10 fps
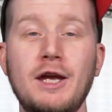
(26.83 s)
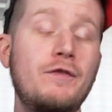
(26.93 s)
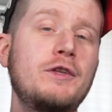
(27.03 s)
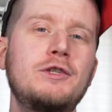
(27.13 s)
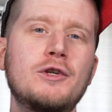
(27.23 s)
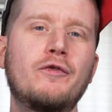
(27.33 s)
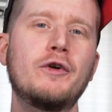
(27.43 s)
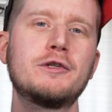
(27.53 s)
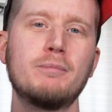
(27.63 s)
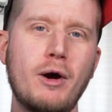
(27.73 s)
If this is your
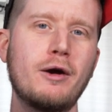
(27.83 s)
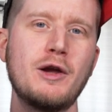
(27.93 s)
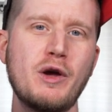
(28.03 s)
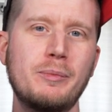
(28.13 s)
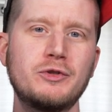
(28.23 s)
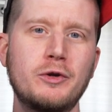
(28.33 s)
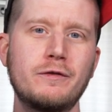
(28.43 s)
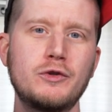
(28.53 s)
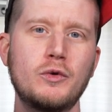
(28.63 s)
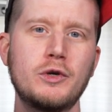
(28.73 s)
first Mario episode of
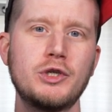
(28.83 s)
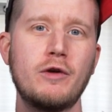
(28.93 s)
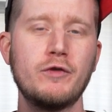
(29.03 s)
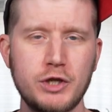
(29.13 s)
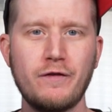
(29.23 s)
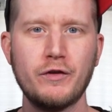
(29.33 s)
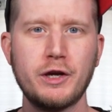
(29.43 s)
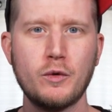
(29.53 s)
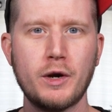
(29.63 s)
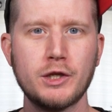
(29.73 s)
The Toy Shelf, you're definitely
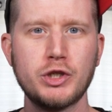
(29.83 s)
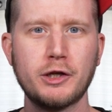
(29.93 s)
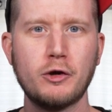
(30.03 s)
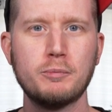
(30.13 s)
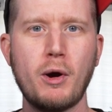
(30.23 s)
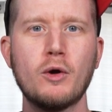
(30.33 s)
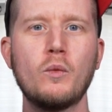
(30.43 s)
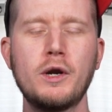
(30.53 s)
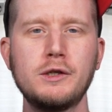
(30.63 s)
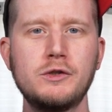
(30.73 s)
going to want to check out part
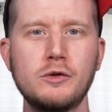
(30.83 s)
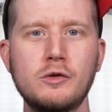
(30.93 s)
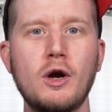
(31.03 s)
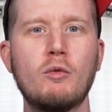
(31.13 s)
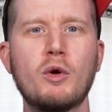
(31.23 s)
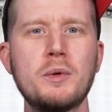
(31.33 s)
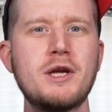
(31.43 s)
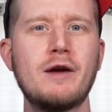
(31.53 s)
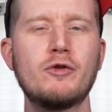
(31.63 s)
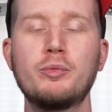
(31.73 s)
1 and 2, where we
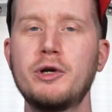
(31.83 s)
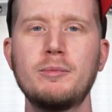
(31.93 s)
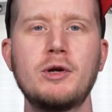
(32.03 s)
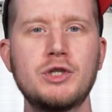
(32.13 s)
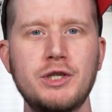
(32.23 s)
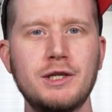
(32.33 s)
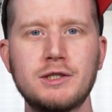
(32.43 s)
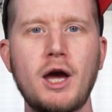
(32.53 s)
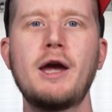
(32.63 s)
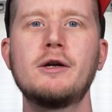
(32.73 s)
cover pretty much the
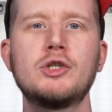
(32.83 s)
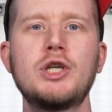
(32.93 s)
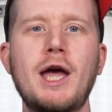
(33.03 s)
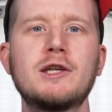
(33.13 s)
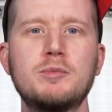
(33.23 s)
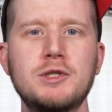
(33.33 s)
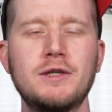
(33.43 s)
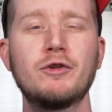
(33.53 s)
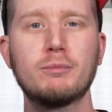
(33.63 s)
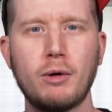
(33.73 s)
entire Jakks
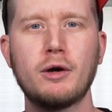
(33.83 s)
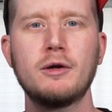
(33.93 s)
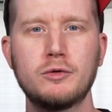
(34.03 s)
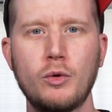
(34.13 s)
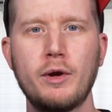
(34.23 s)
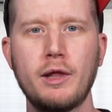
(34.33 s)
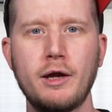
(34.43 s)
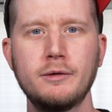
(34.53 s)
Pacific Mario toy line.